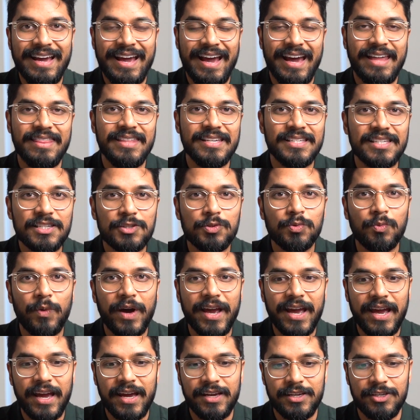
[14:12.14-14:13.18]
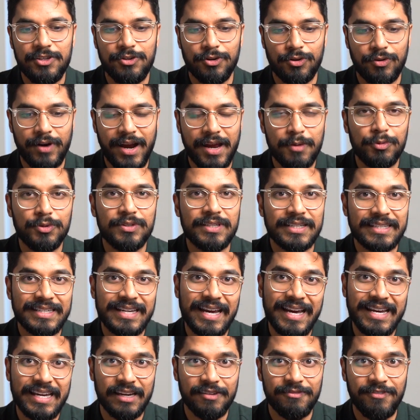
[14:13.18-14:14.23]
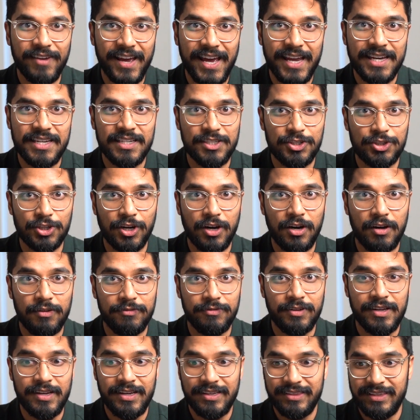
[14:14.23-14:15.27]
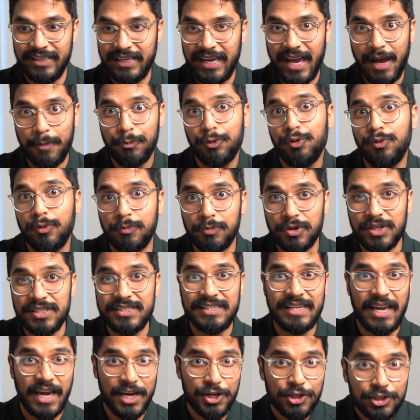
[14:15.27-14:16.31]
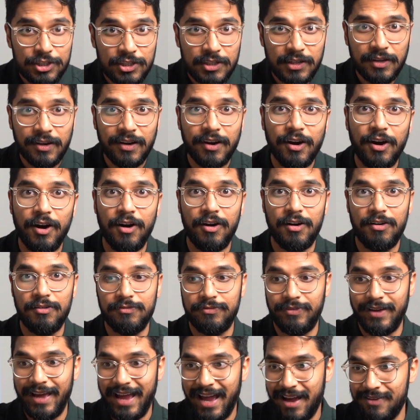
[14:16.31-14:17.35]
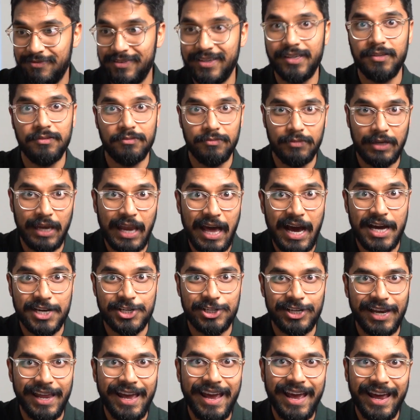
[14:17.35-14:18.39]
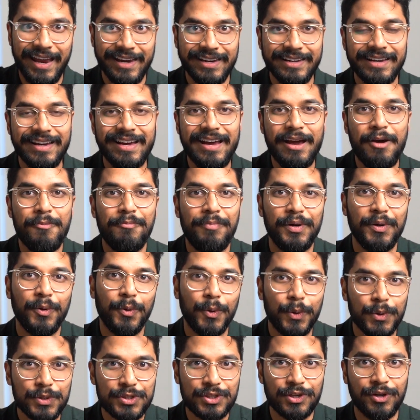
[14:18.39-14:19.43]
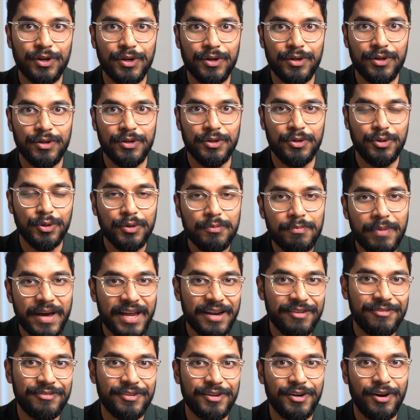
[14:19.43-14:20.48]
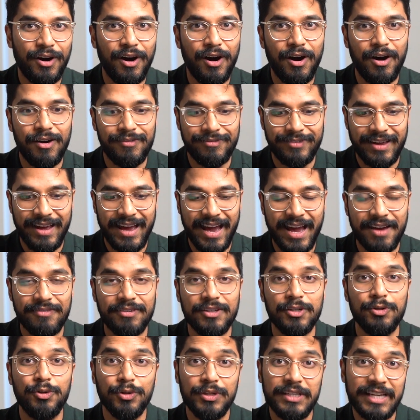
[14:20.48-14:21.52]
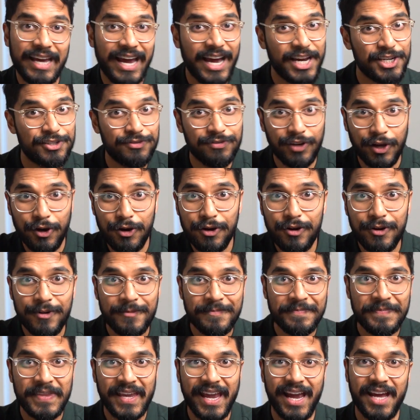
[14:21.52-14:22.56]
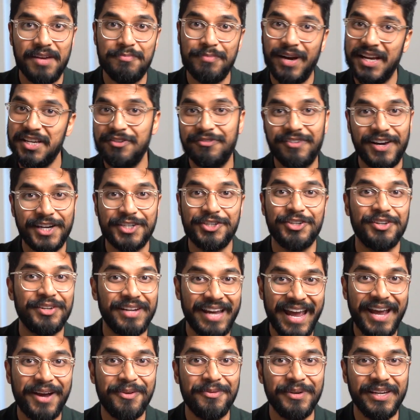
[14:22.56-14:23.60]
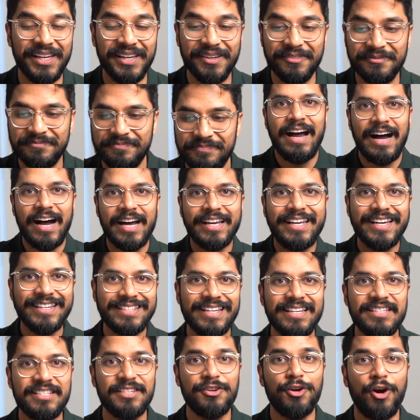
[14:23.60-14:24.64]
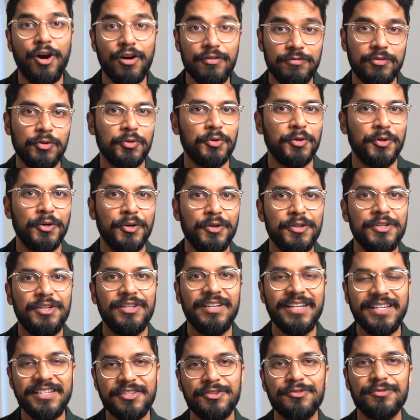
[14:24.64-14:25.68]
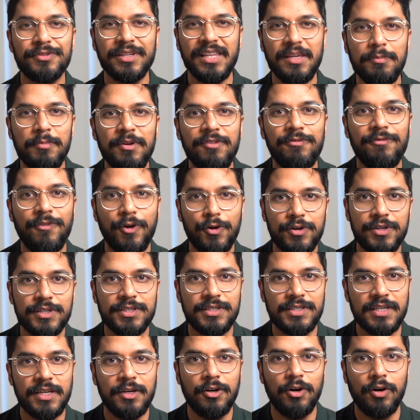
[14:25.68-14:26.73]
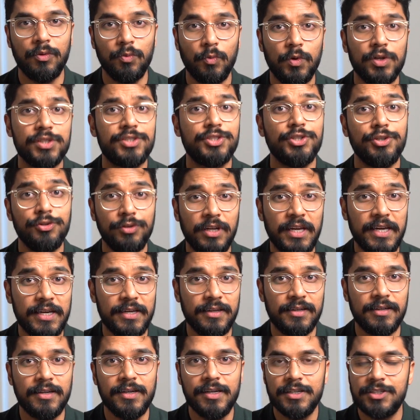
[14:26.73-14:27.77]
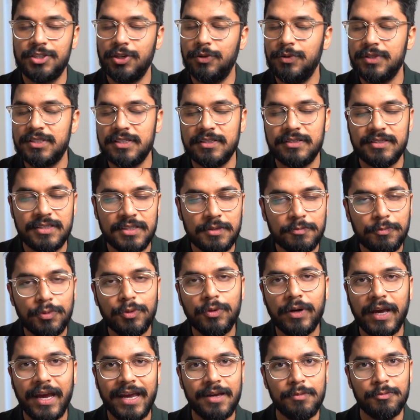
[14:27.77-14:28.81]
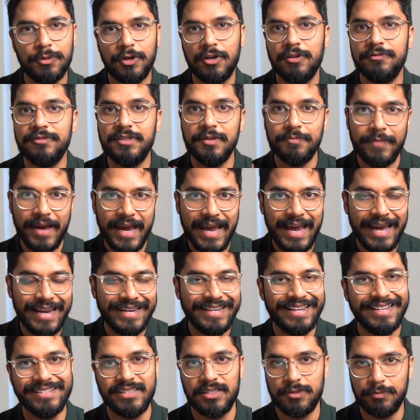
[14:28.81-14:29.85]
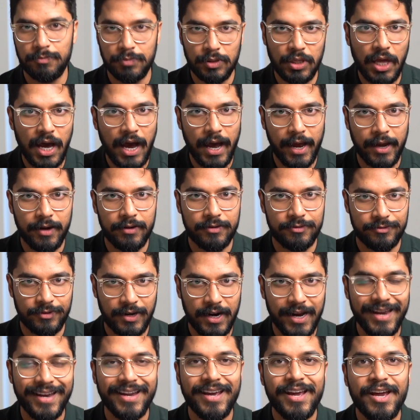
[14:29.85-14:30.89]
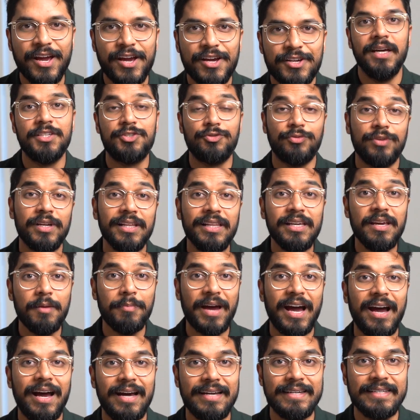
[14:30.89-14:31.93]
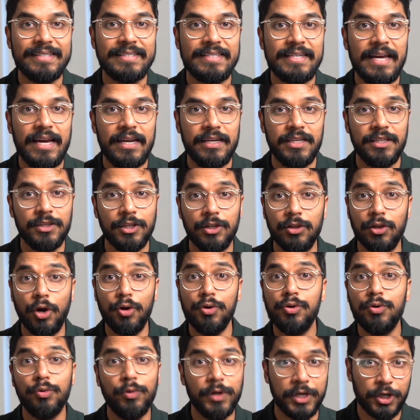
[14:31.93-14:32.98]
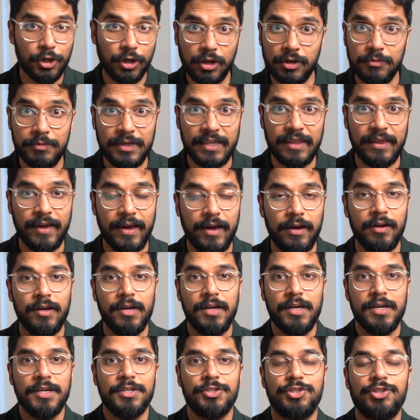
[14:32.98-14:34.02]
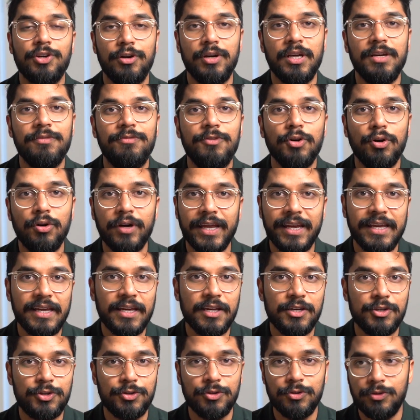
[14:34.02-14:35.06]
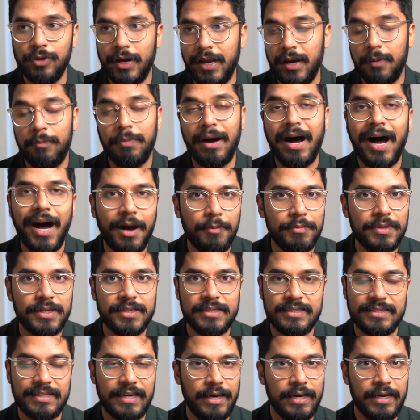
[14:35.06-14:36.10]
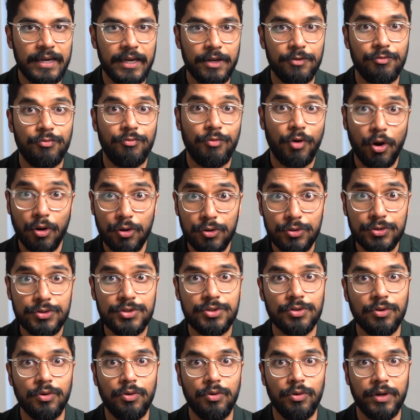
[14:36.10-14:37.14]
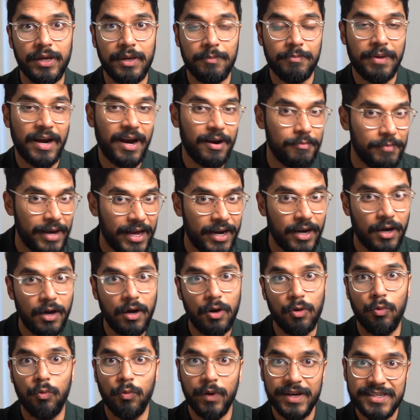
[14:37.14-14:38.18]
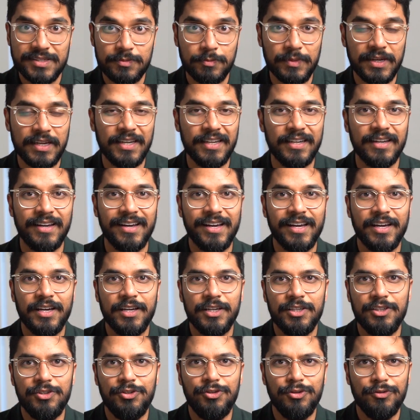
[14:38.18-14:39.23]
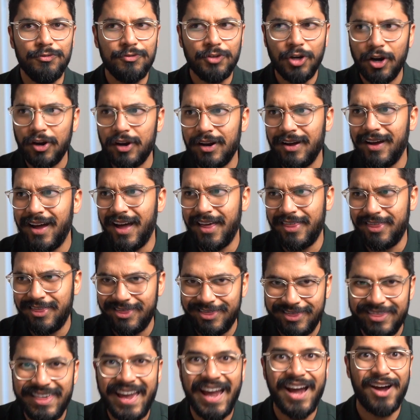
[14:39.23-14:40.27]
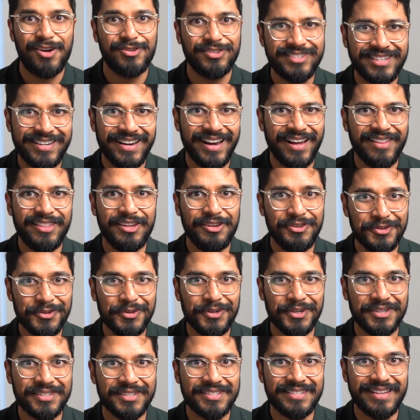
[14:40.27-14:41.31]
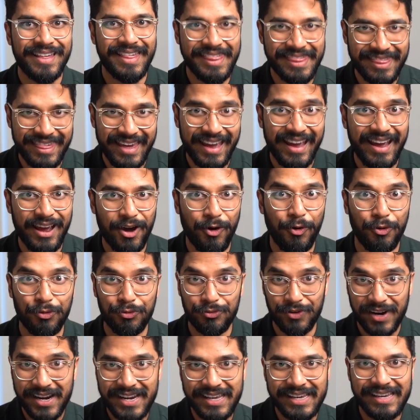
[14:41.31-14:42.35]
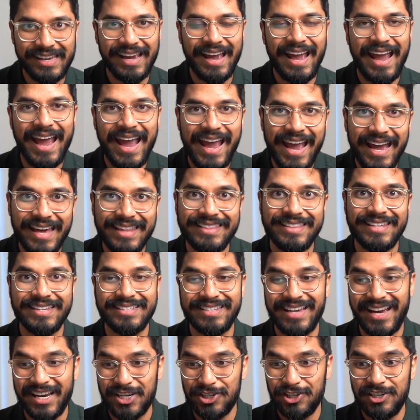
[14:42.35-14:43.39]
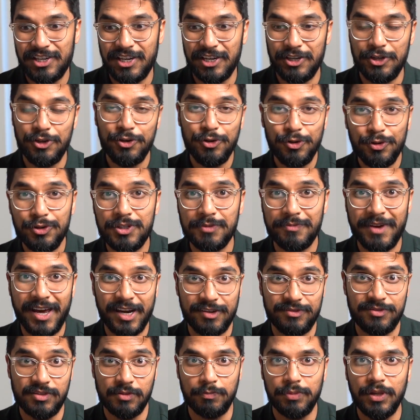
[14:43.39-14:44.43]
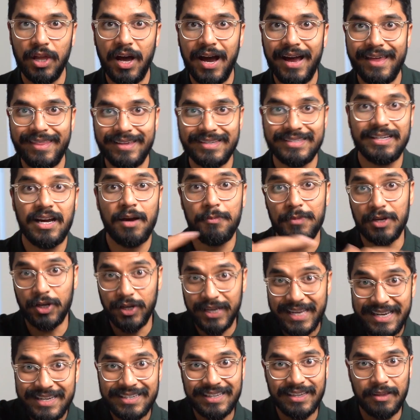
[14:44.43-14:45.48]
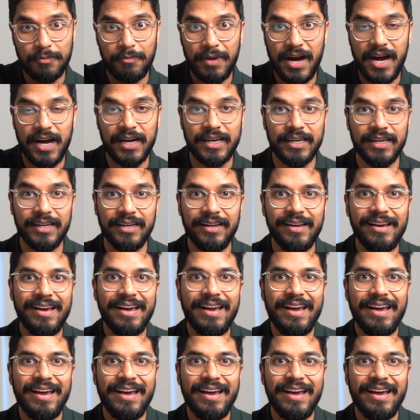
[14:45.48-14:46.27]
And this is where you're able to take advantage of the capital appreciation of having large land, but also good benefit of having good cash flow and manufacturing equity. I guess as an overall, you need to really be focusing on what's unique. So it's a simple game of demand and supply, right? It's really about understanding the local economy there. So if you're getting into an apartment, say in Rhodes or in Parramatta or Westmead, you've got 1,000 other units there already, and there's actually a huge amount of supply that's coming into the market